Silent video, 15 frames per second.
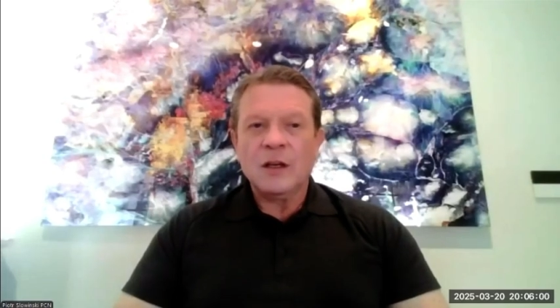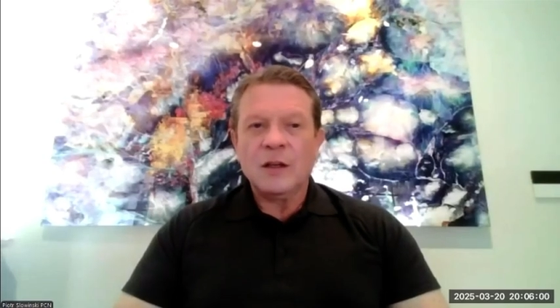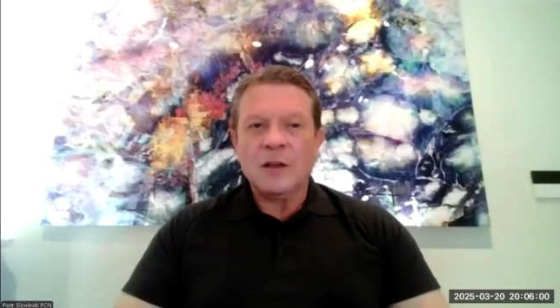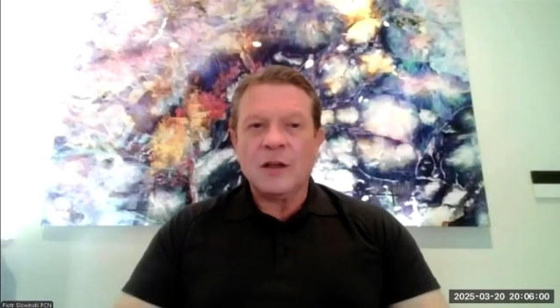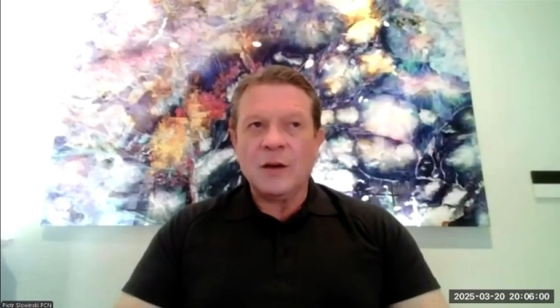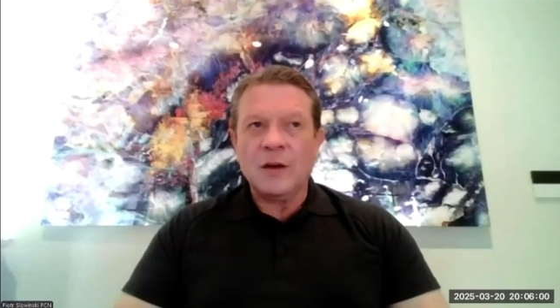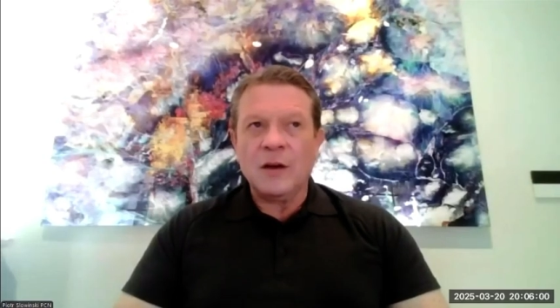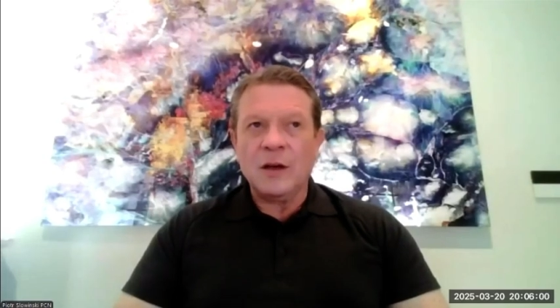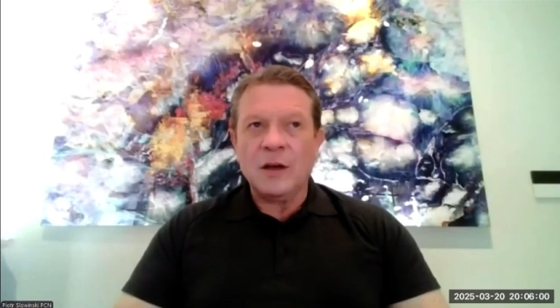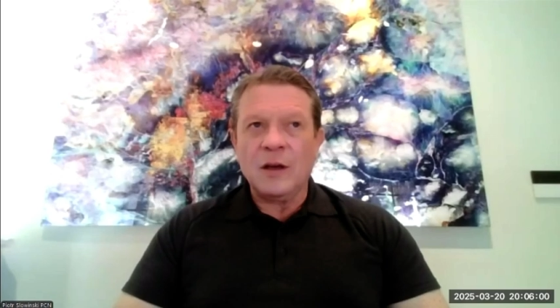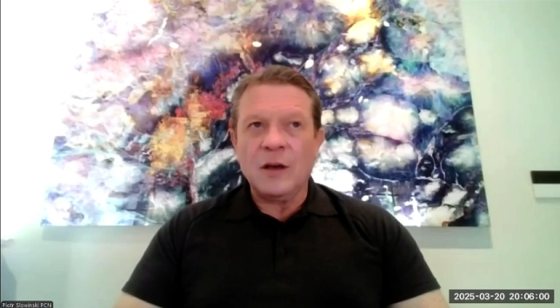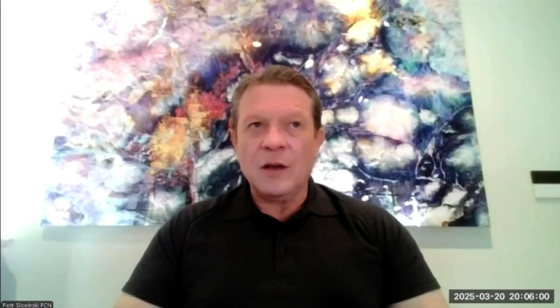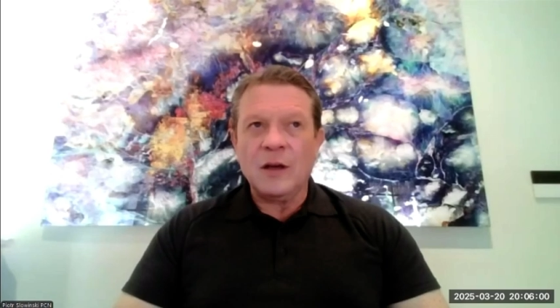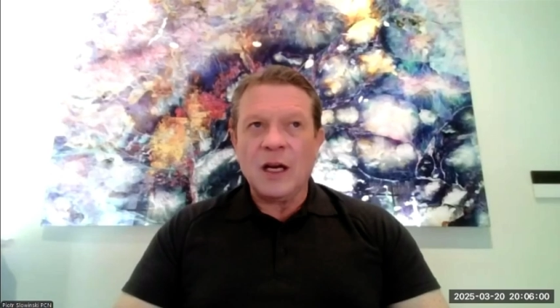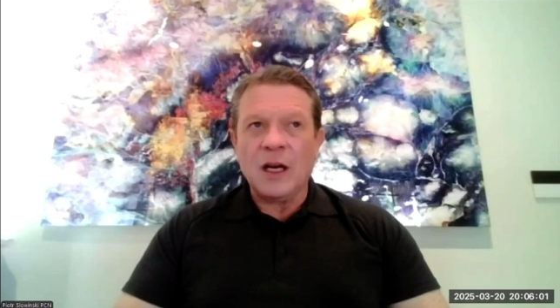
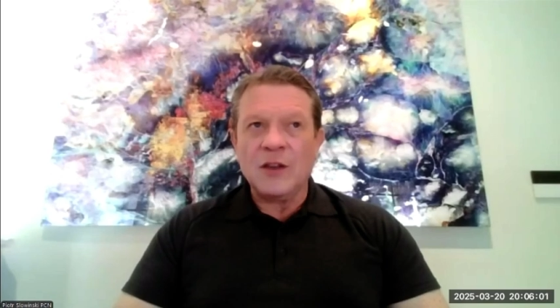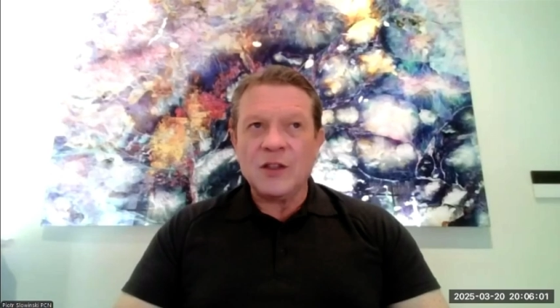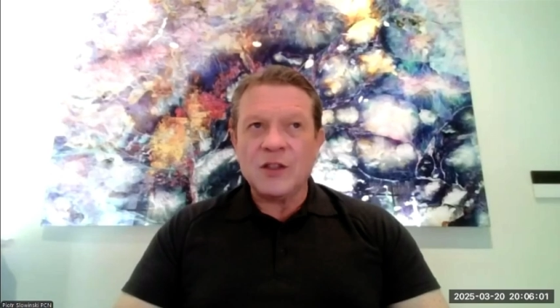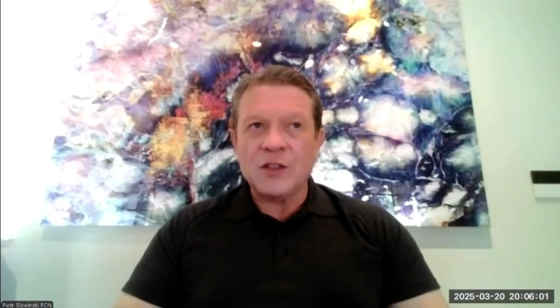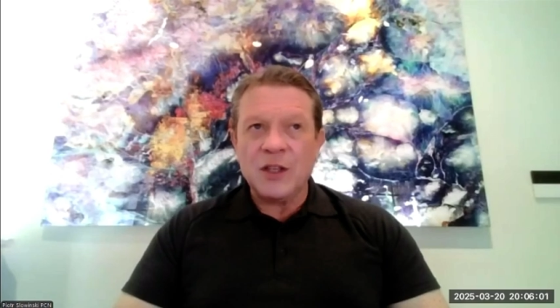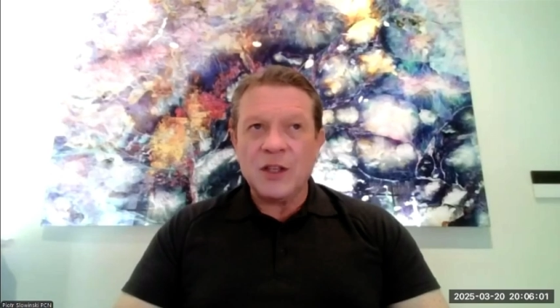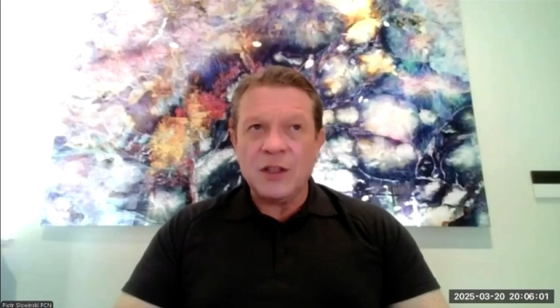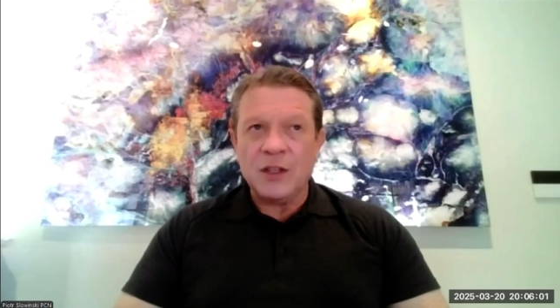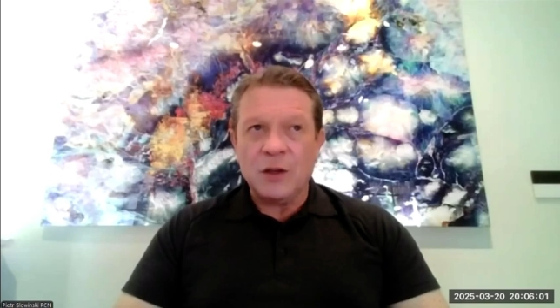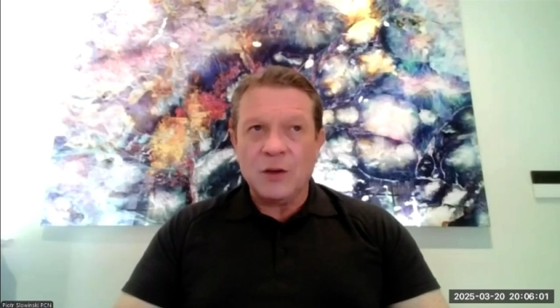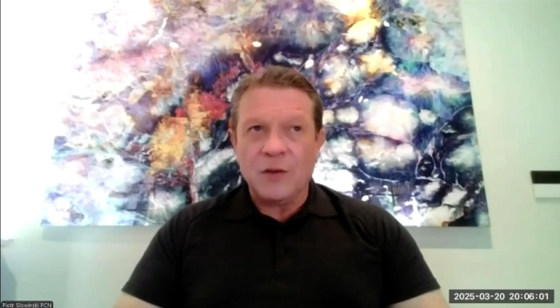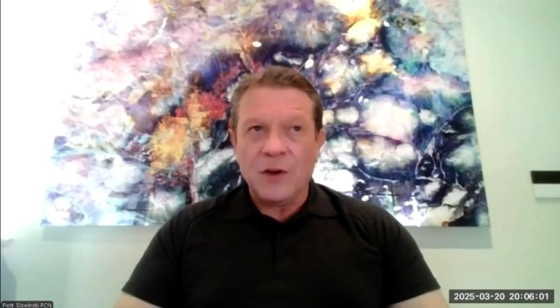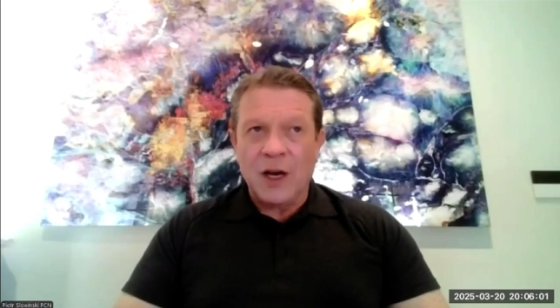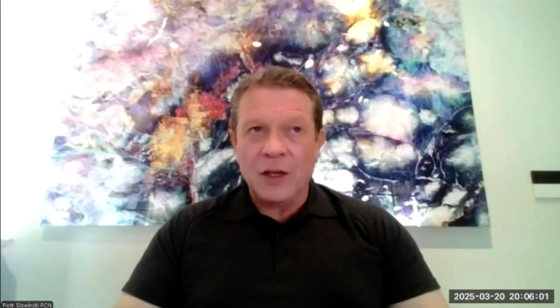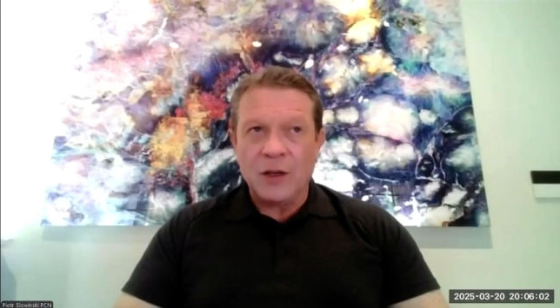the understanding
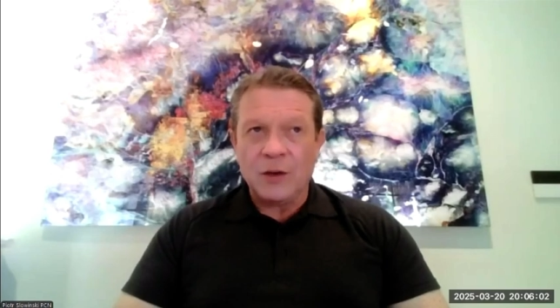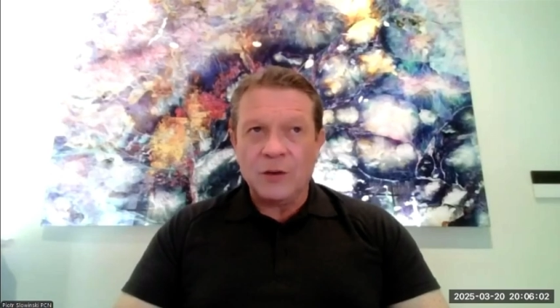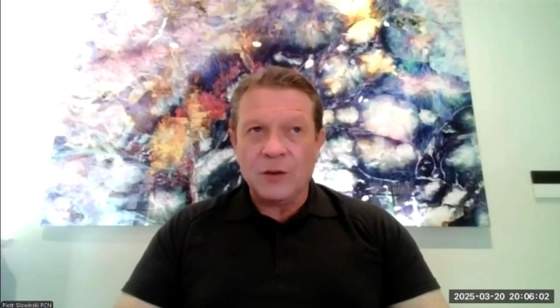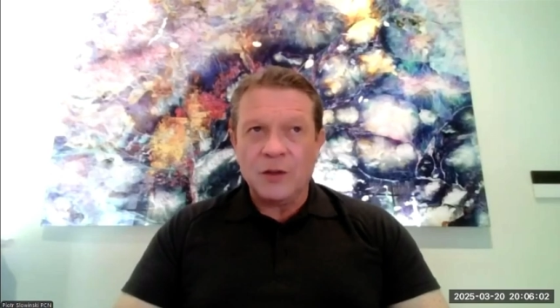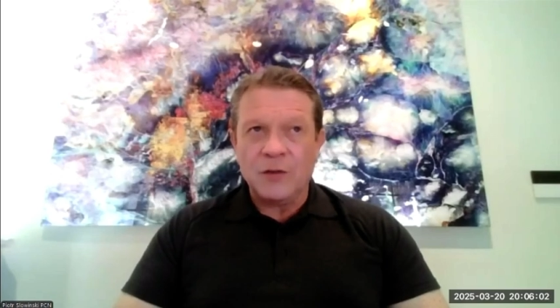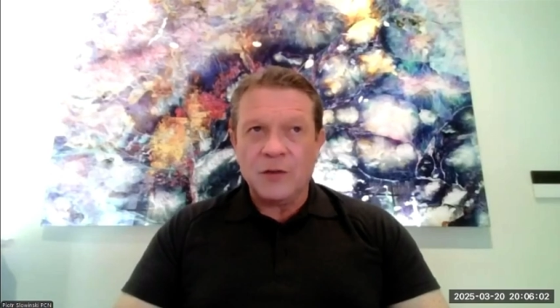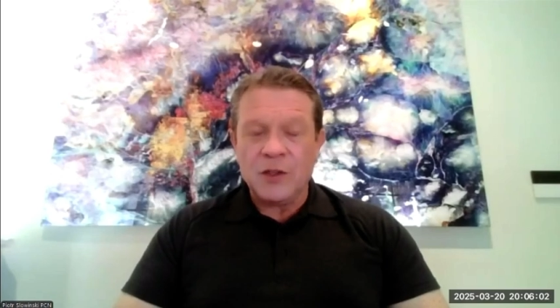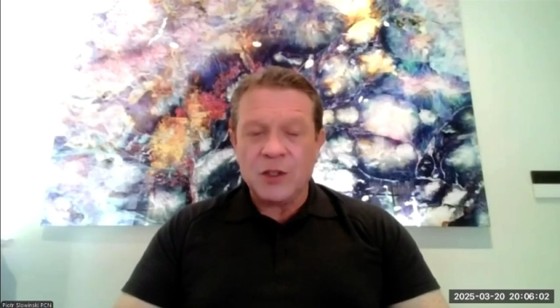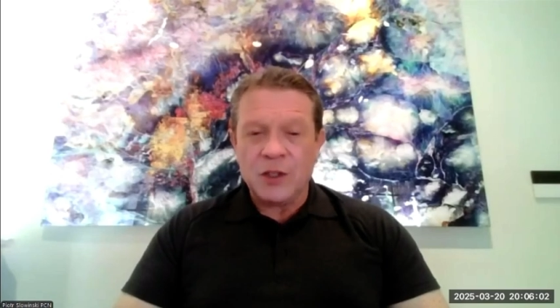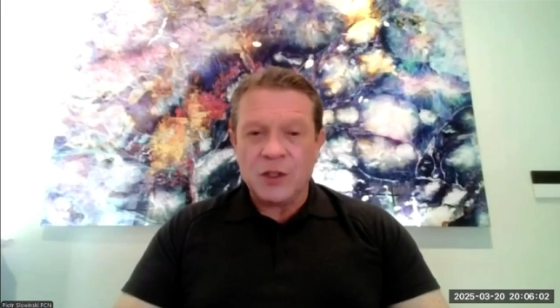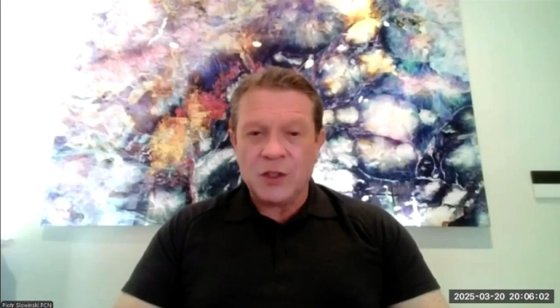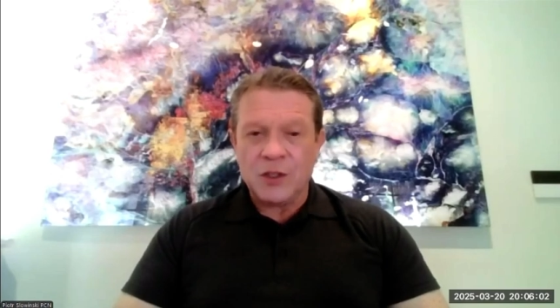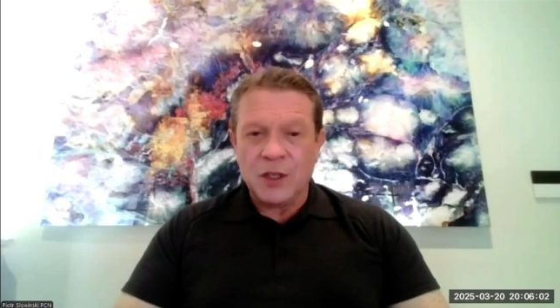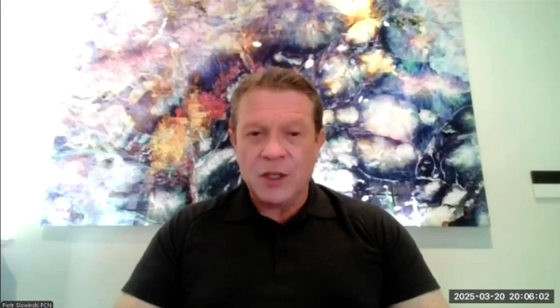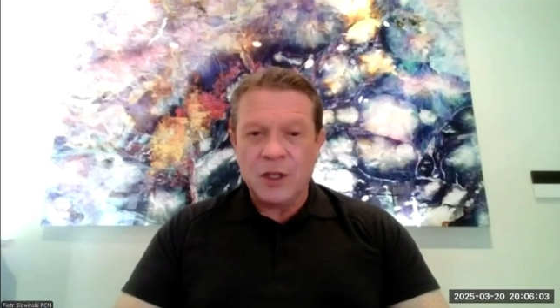of iron
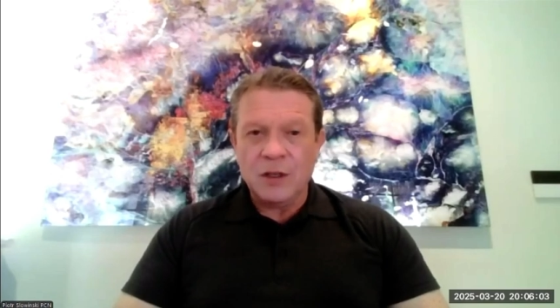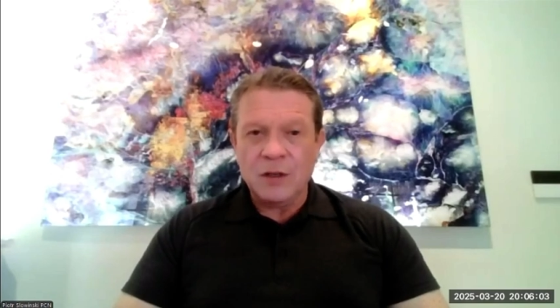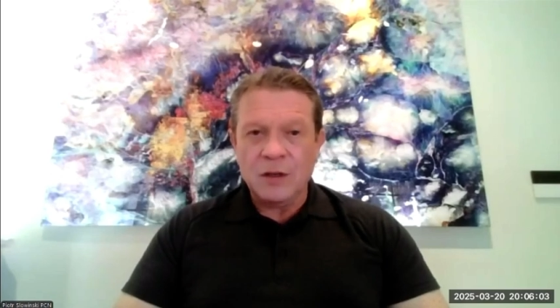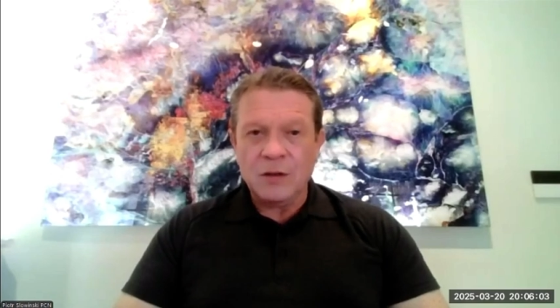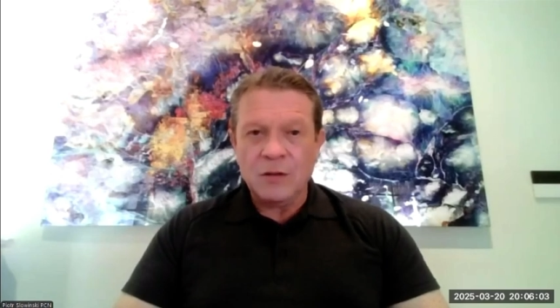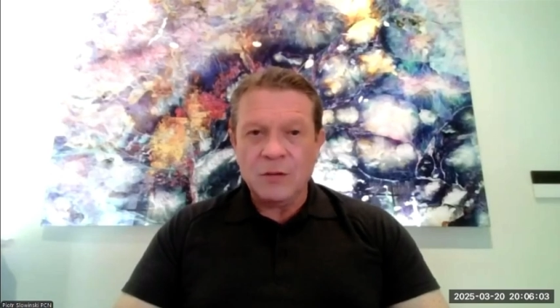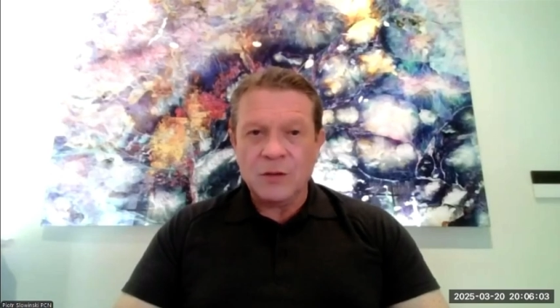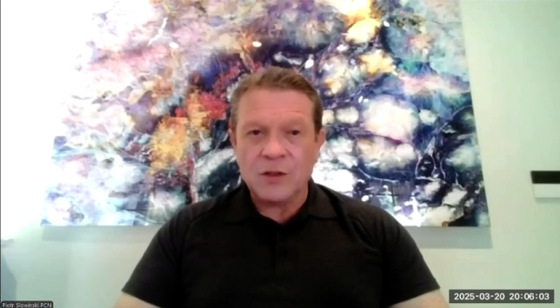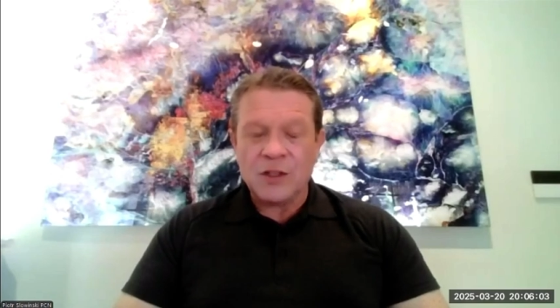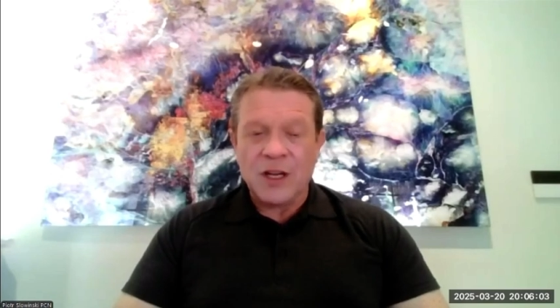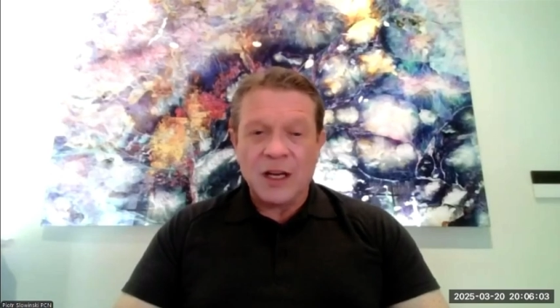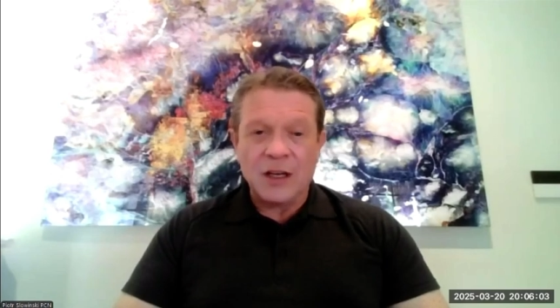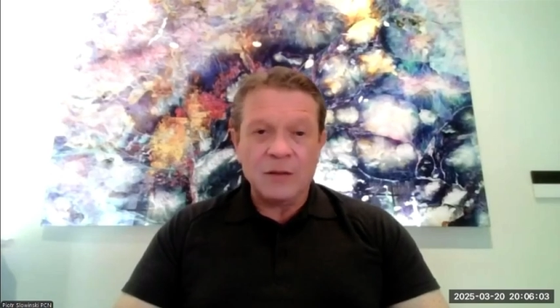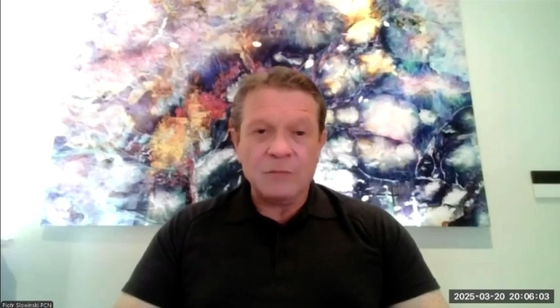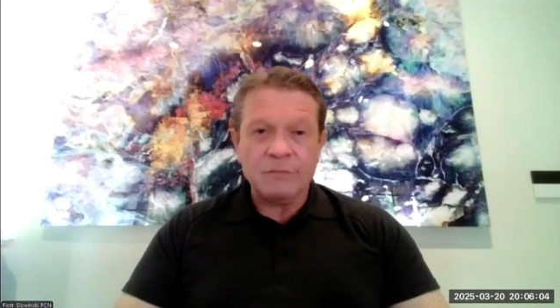deficiency was
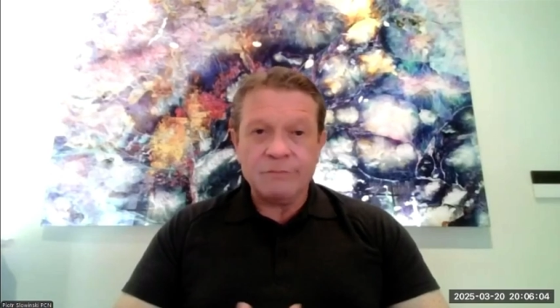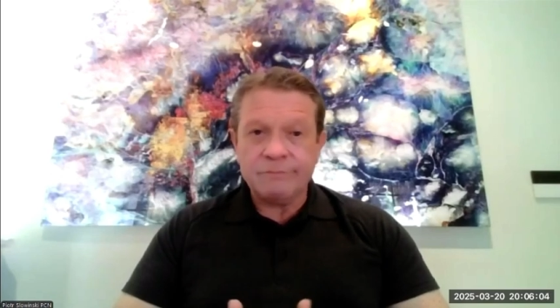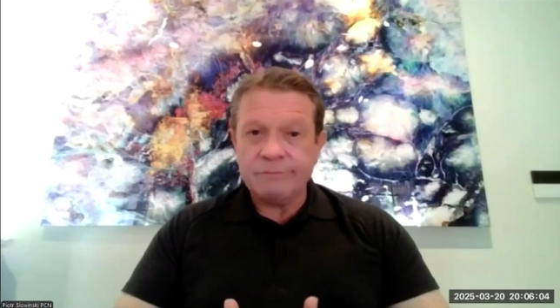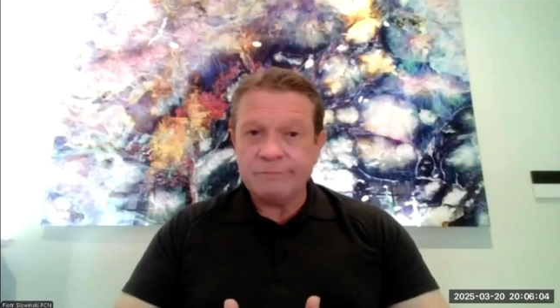done